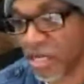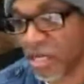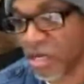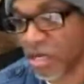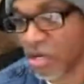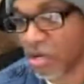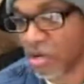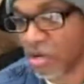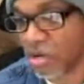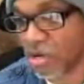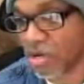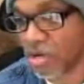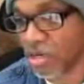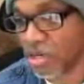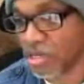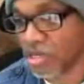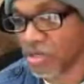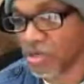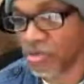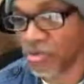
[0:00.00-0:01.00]

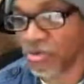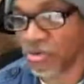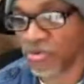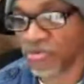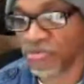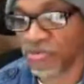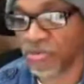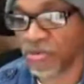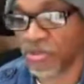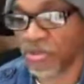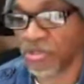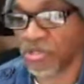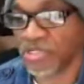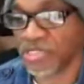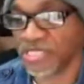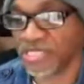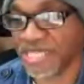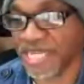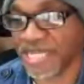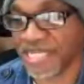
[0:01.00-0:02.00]
on Google for
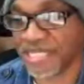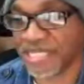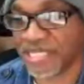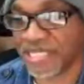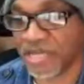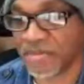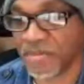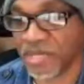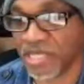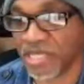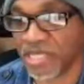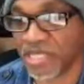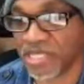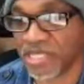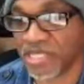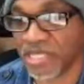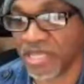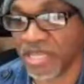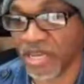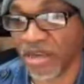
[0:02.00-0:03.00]
state
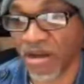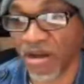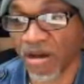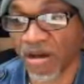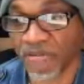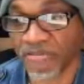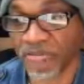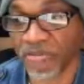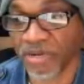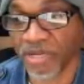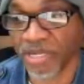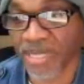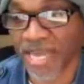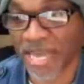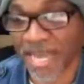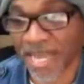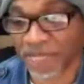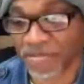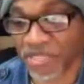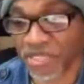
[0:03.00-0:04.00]
stimulus they are offering.
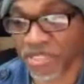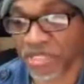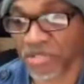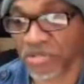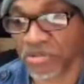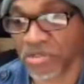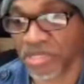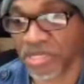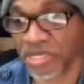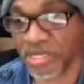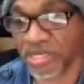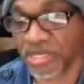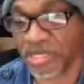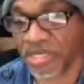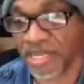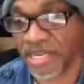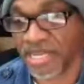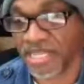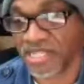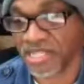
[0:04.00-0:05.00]
Absolutely.
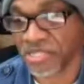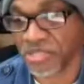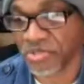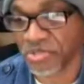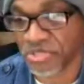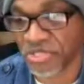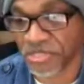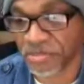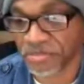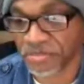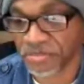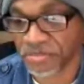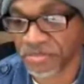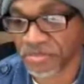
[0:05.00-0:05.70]
Hey, Susan.